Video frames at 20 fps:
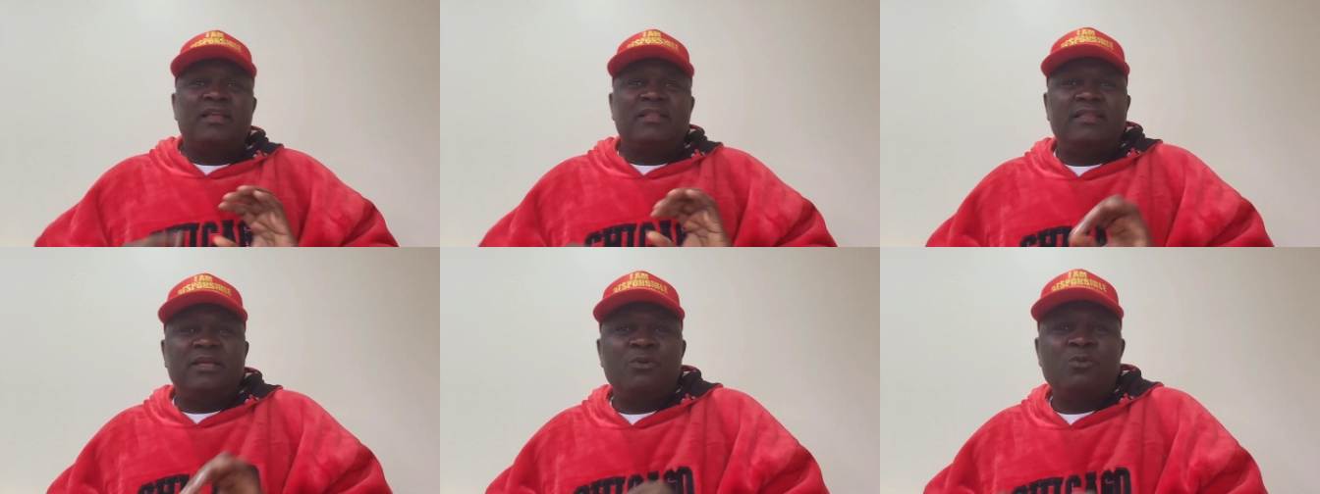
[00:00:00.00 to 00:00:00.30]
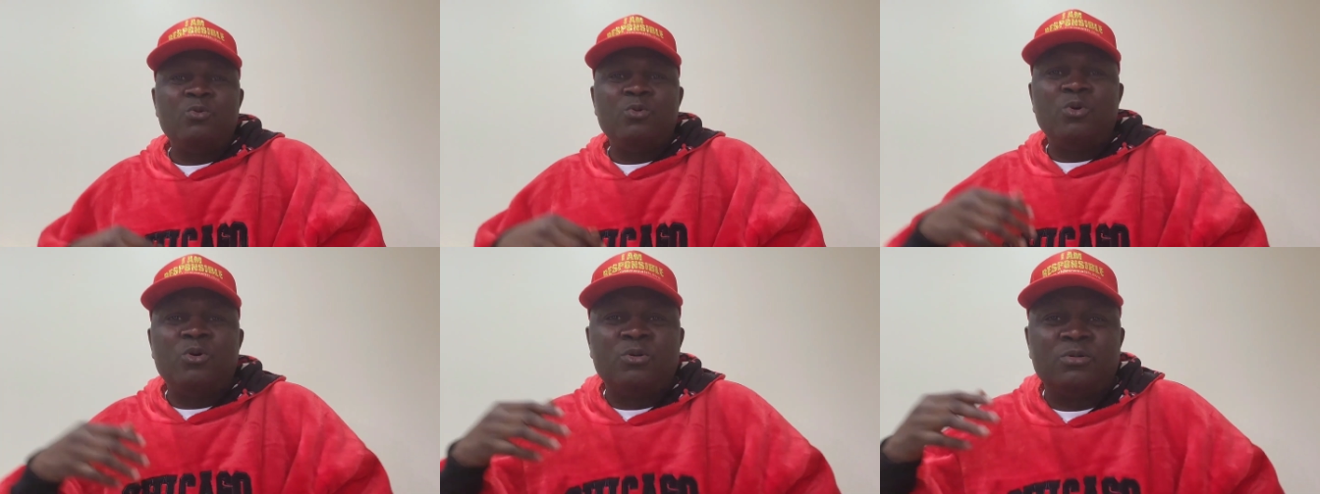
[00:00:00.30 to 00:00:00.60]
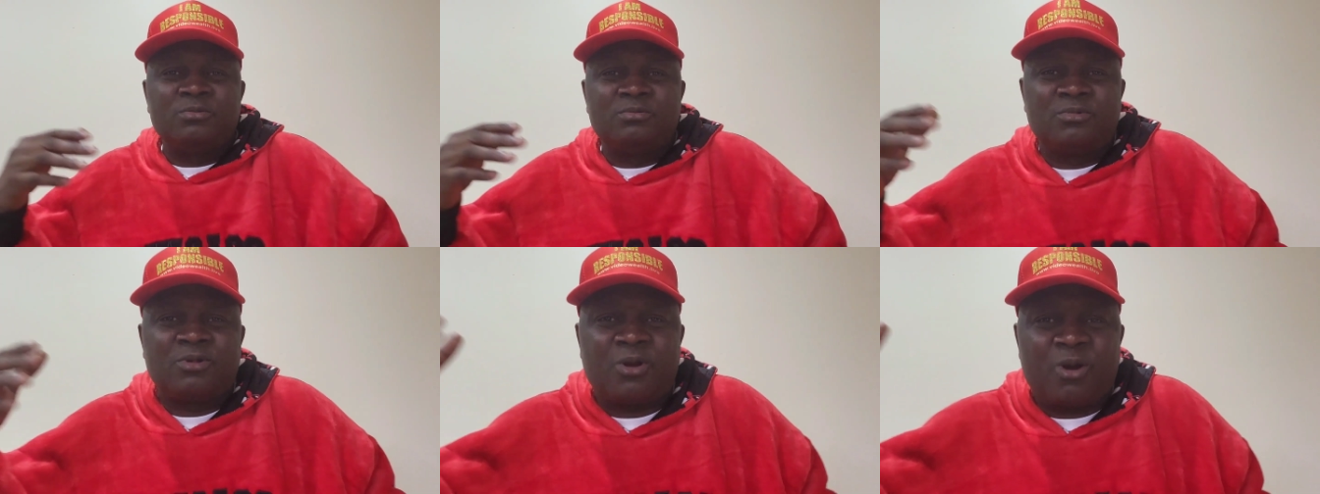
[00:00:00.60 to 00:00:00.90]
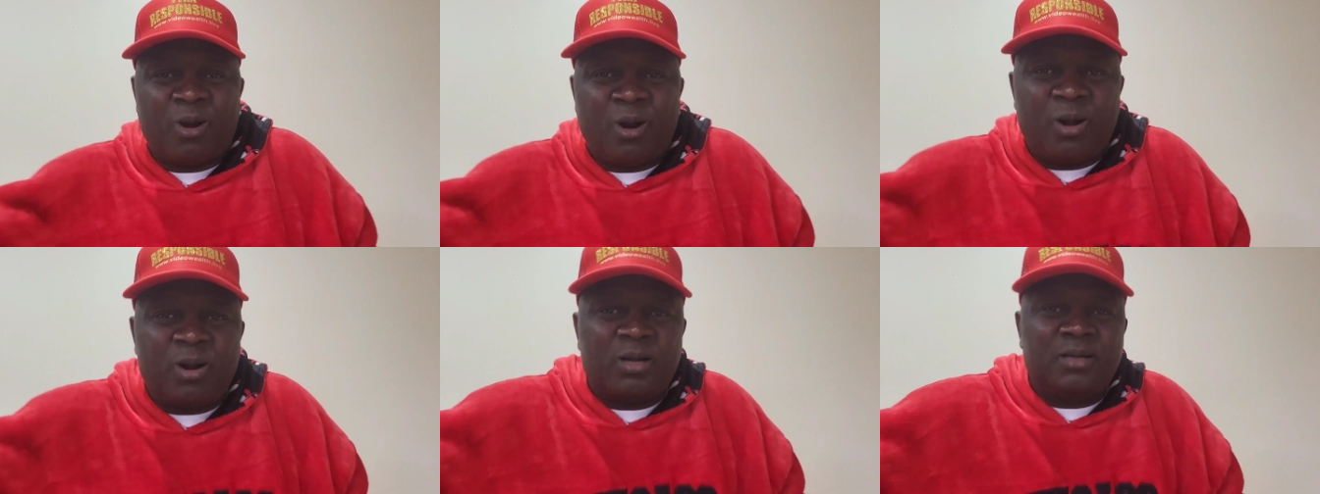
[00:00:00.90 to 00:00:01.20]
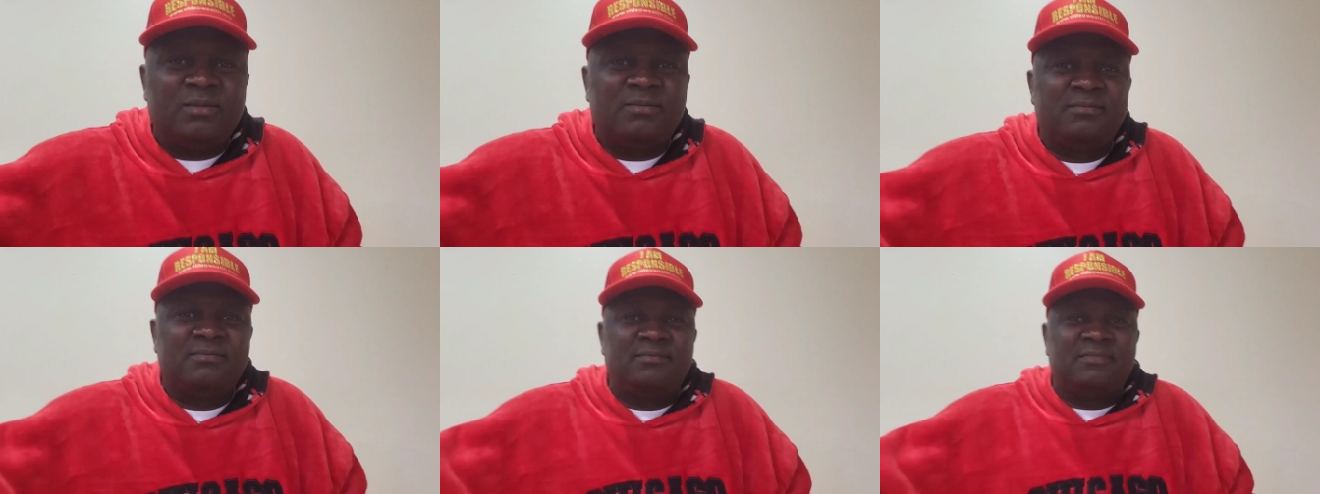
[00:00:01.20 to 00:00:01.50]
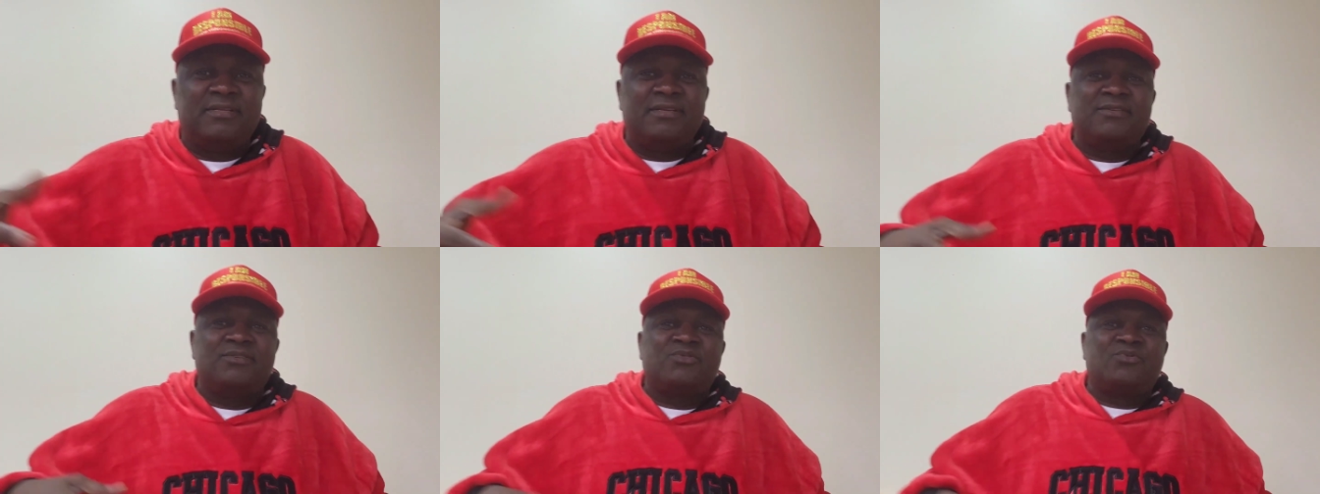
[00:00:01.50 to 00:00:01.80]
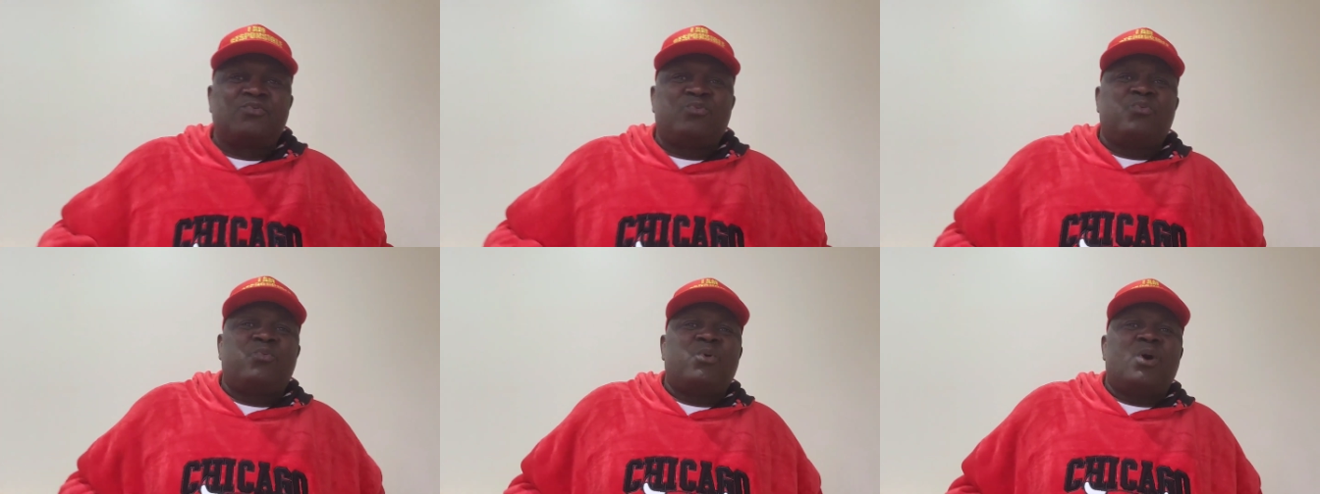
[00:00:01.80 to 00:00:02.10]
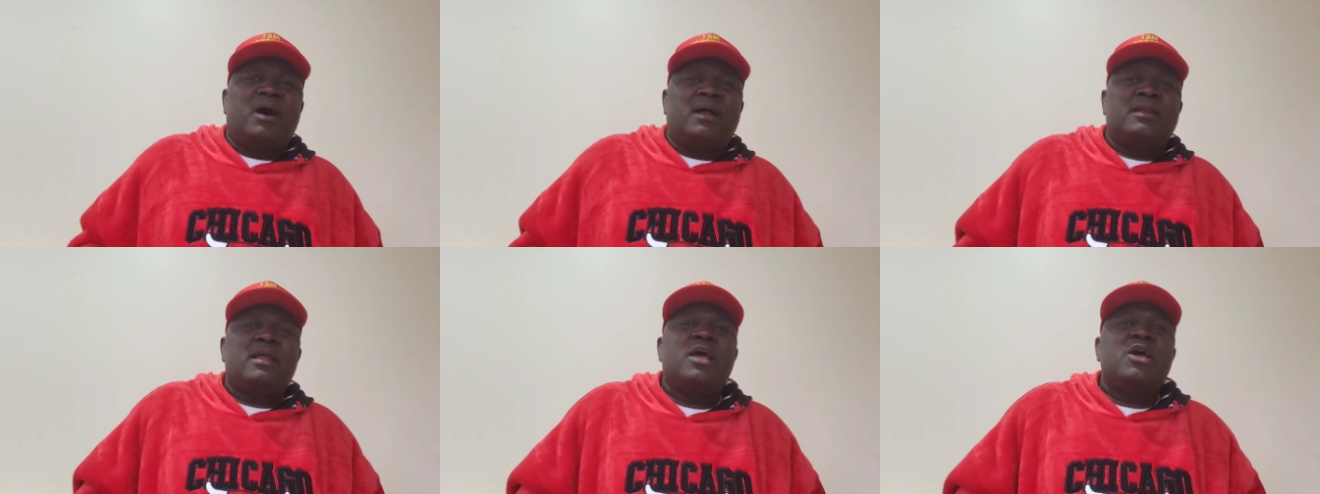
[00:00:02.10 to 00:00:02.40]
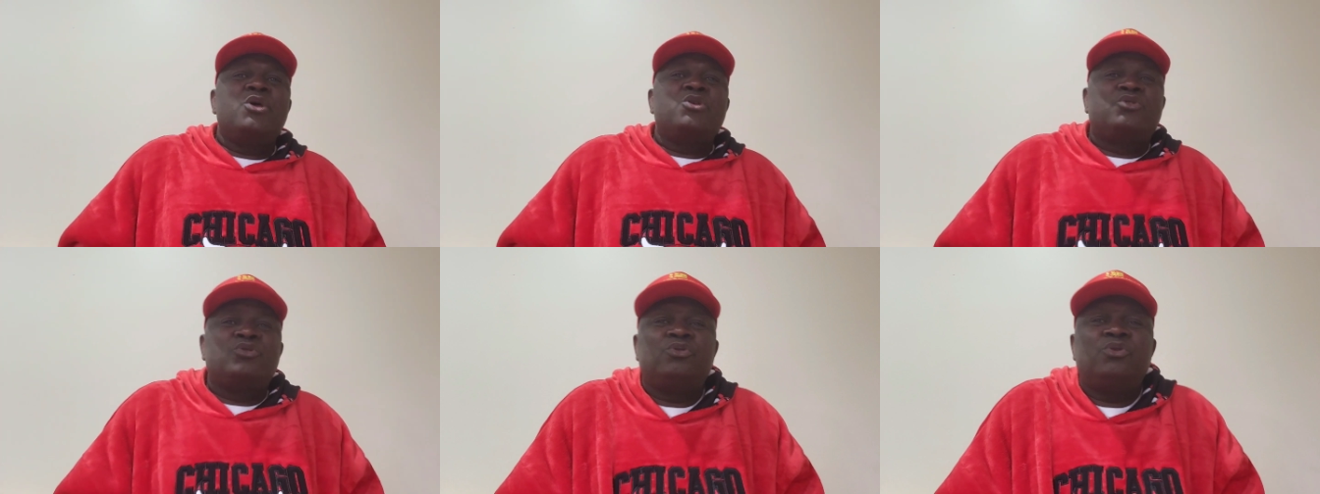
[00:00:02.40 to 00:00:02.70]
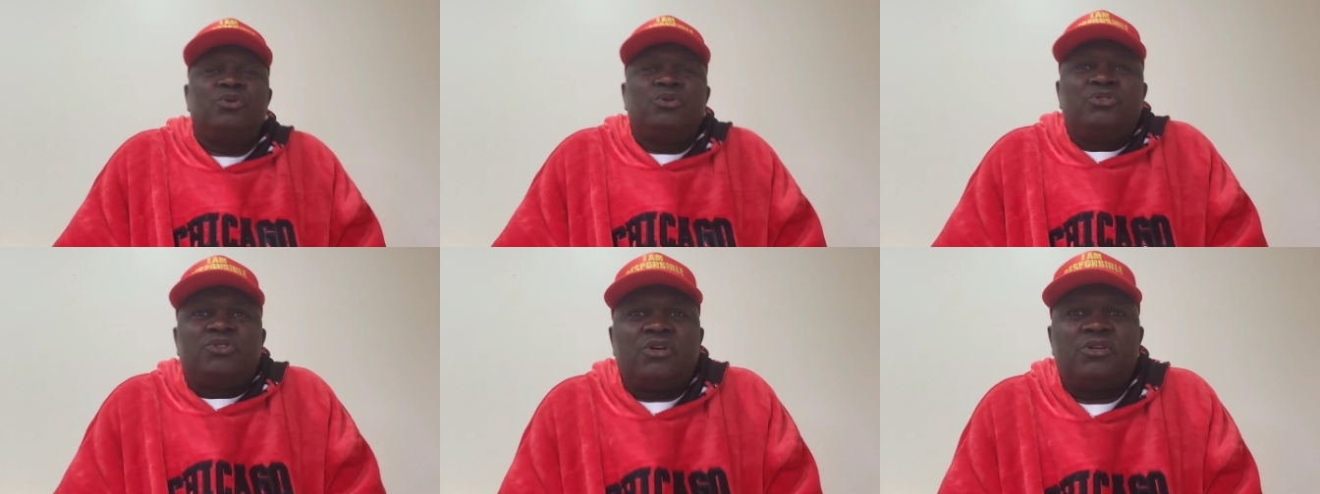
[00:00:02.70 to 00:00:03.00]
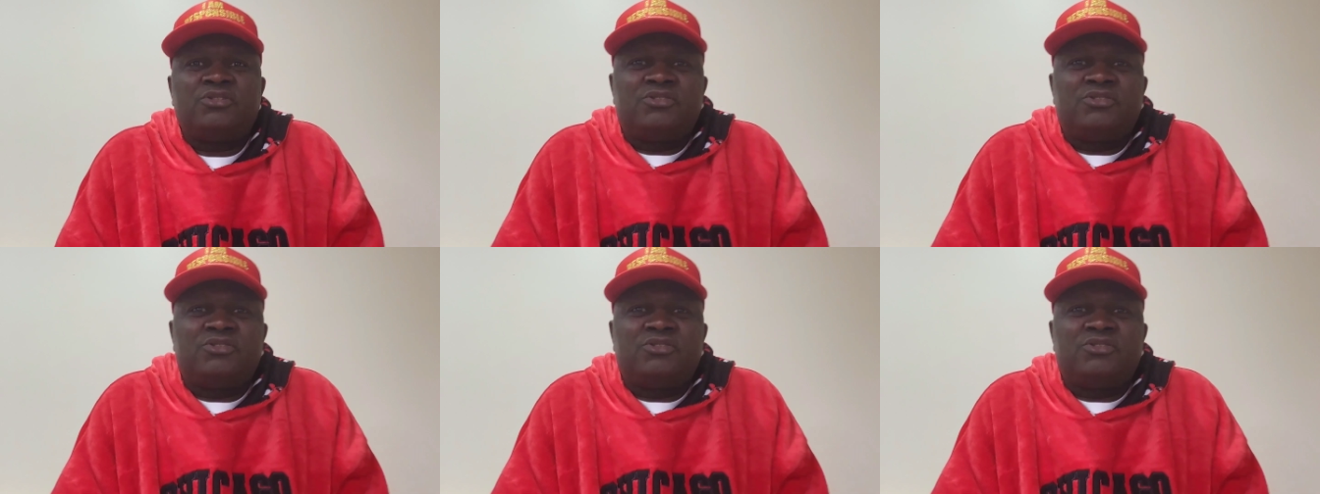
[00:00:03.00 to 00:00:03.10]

they will call this what, you know,